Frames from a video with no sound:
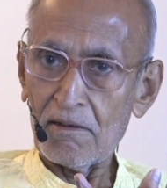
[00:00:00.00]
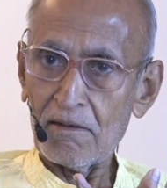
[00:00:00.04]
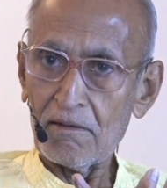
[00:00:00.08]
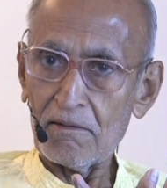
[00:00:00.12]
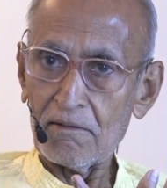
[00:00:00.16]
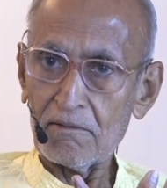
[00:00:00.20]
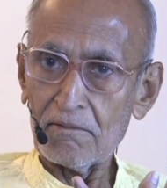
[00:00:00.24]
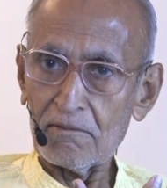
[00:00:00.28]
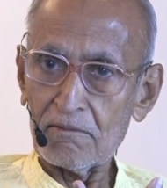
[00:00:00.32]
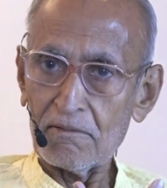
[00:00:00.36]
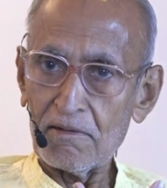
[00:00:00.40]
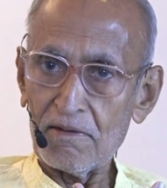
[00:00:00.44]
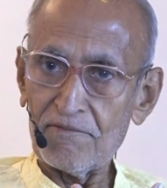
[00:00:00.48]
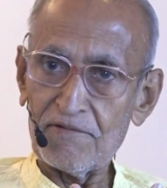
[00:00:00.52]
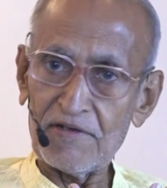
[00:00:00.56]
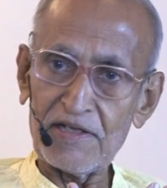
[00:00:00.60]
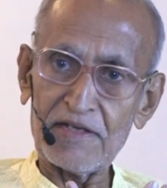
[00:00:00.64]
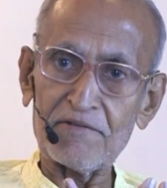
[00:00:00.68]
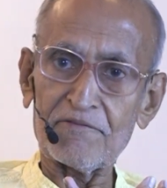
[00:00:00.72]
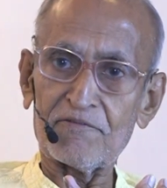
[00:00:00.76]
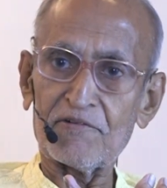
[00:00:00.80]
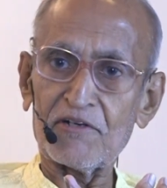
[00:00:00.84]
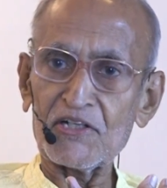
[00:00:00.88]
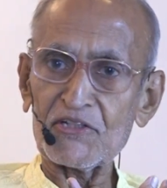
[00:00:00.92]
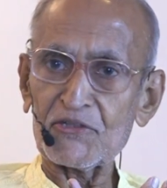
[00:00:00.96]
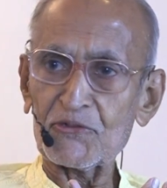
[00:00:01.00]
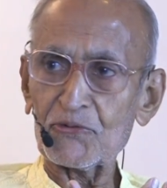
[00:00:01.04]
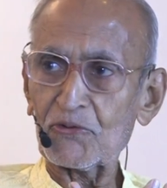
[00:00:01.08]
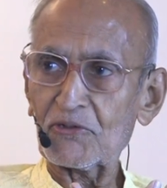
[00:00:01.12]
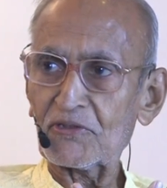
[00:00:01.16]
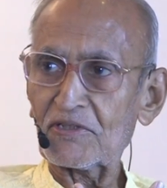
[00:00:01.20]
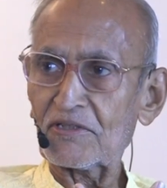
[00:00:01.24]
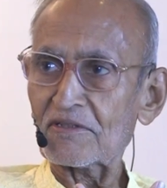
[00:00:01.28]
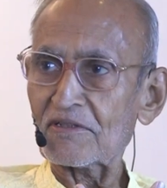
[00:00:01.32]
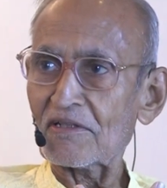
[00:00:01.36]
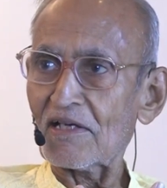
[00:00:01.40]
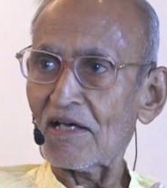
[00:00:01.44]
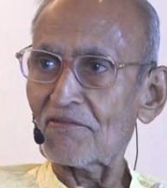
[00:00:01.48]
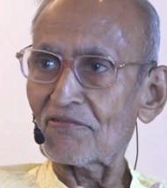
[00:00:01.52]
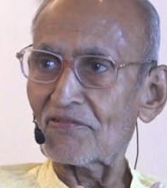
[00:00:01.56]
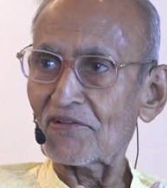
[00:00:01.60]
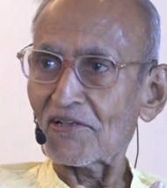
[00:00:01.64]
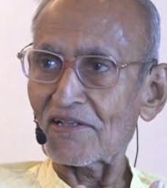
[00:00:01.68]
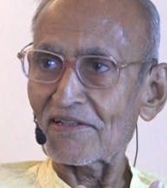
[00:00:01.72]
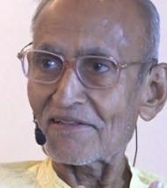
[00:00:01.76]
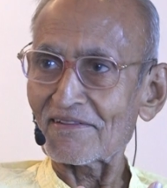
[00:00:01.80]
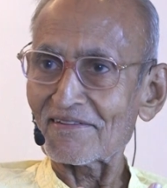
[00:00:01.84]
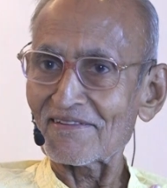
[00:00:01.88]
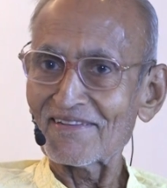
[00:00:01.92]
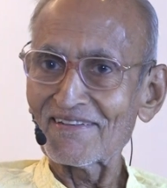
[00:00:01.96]
very virtuous
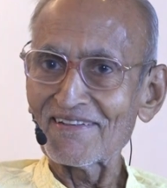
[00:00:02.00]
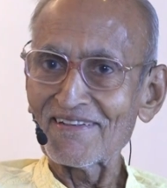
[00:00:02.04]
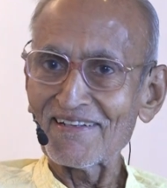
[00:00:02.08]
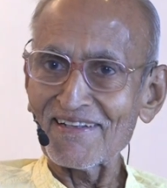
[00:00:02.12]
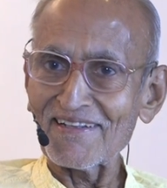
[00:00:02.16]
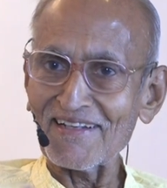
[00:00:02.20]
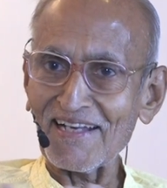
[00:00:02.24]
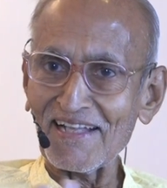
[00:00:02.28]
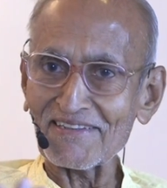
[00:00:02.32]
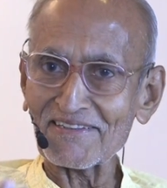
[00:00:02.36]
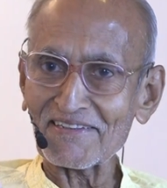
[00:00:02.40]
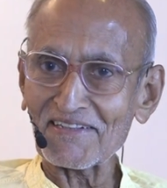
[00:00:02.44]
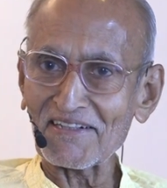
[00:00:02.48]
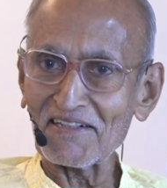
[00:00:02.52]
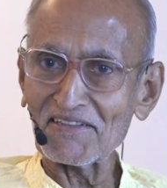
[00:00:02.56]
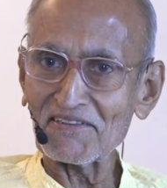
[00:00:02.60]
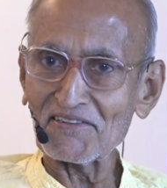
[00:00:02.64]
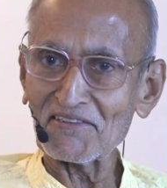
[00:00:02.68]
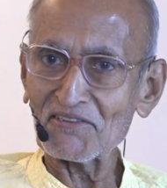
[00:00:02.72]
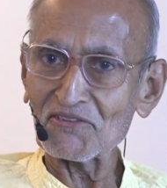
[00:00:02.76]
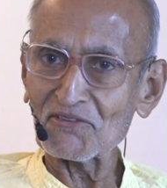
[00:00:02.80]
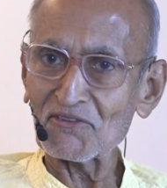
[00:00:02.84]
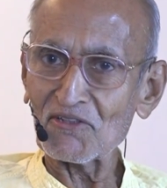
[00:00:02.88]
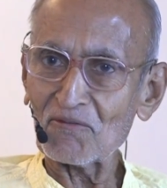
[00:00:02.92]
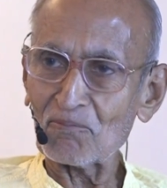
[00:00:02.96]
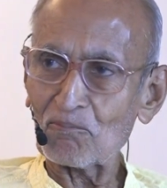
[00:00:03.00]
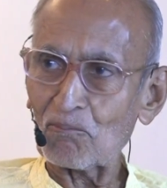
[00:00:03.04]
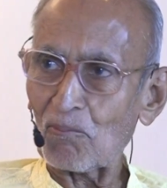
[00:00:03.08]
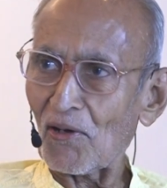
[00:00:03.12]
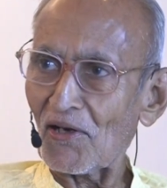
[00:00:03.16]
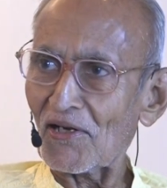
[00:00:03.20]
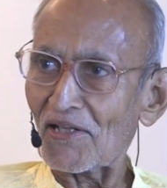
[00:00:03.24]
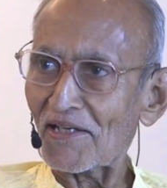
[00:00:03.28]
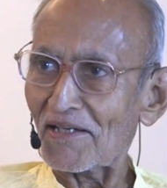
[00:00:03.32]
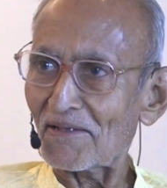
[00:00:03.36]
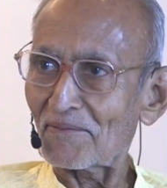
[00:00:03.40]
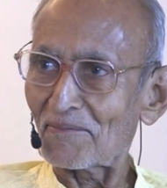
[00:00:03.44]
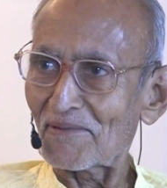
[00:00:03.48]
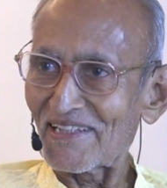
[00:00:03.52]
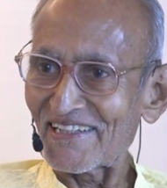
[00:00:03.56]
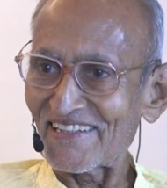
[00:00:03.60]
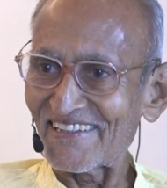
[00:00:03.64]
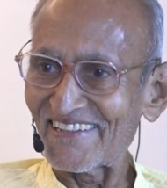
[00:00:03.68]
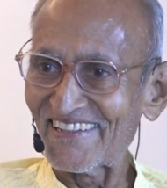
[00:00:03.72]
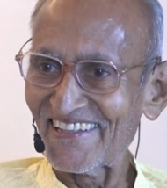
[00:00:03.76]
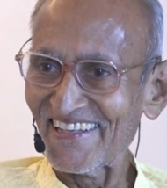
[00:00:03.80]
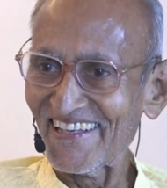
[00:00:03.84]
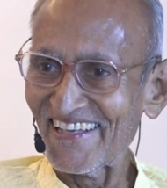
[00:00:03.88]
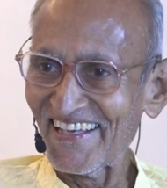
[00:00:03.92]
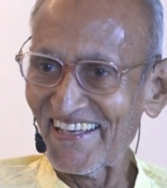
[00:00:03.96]
affair. In other countries you have
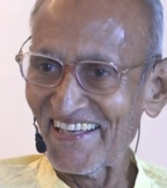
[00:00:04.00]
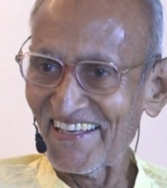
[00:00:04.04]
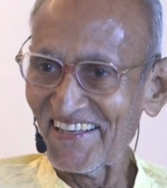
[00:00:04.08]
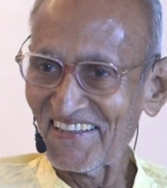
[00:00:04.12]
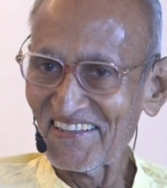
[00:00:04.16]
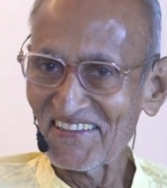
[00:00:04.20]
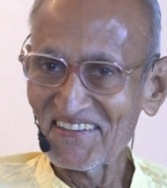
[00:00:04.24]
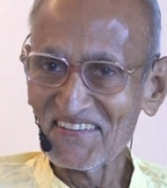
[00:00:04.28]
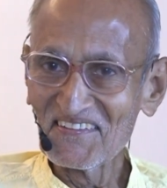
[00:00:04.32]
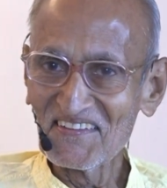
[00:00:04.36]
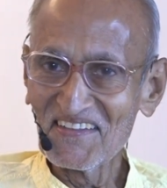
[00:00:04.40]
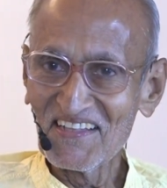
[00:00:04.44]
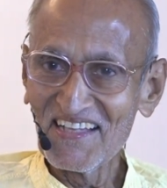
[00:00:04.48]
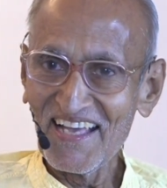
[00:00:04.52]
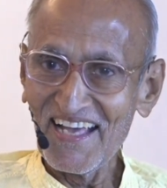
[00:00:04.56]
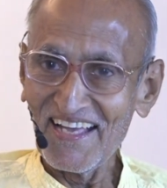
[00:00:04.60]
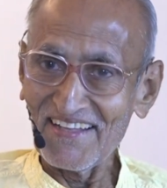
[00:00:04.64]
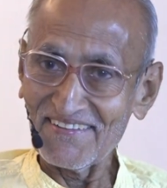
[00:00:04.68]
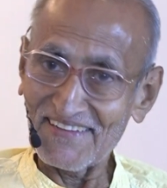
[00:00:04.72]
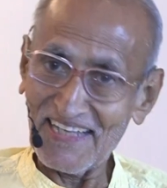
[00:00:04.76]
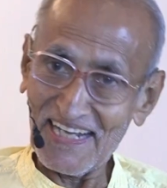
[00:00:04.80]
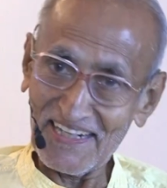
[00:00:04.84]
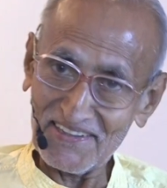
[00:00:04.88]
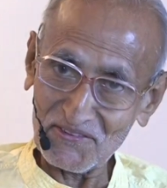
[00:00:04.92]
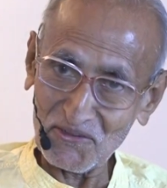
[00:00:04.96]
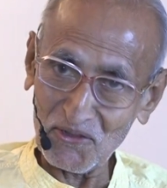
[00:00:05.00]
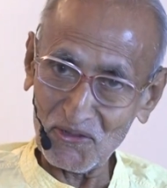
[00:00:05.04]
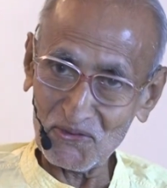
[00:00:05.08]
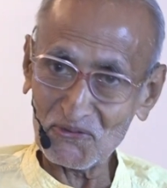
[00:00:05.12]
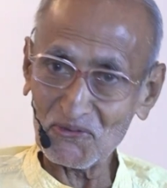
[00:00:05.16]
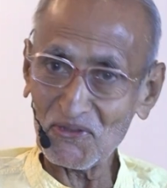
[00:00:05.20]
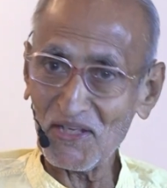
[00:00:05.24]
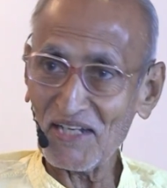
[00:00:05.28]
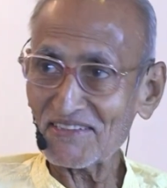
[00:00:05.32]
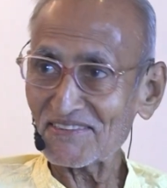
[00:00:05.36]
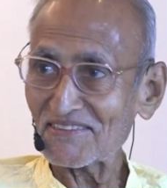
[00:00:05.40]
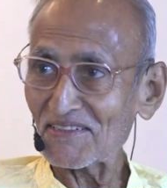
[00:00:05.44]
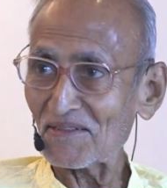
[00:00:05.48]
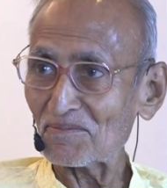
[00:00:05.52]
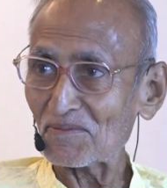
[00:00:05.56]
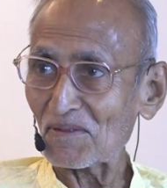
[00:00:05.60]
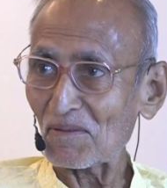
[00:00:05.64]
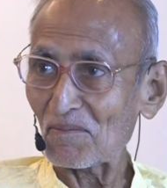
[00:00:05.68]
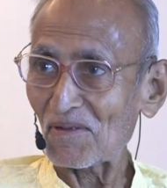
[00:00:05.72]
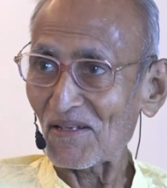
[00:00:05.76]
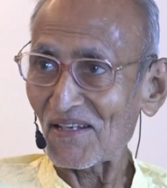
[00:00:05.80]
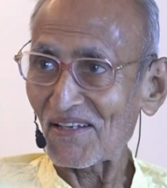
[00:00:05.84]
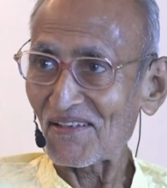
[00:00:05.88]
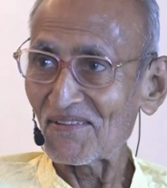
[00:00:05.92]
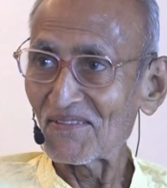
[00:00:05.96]
polygamy, and that's also
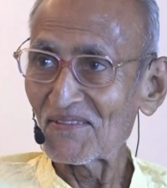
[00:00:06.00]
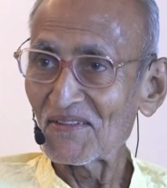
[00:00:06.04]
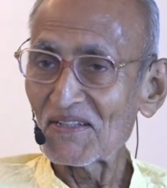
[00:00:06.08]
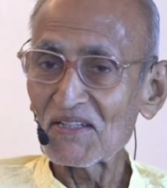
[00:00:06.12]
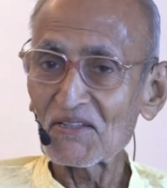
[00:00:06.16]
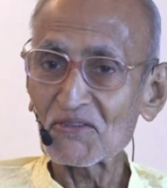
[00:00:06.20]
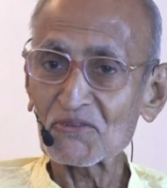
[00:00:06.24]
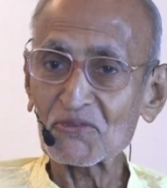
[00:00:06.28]
acceptable.